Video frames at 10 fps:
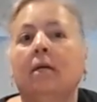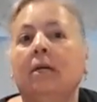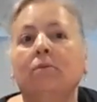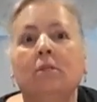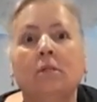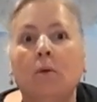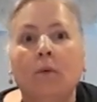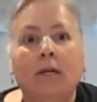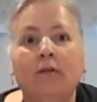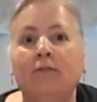It was so
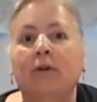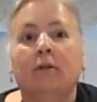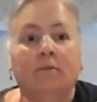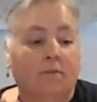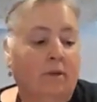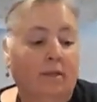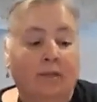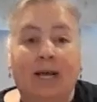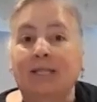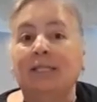wonderful.
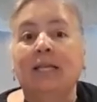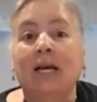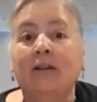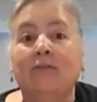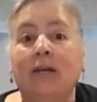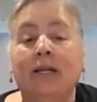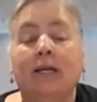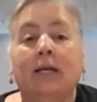That's the end of it.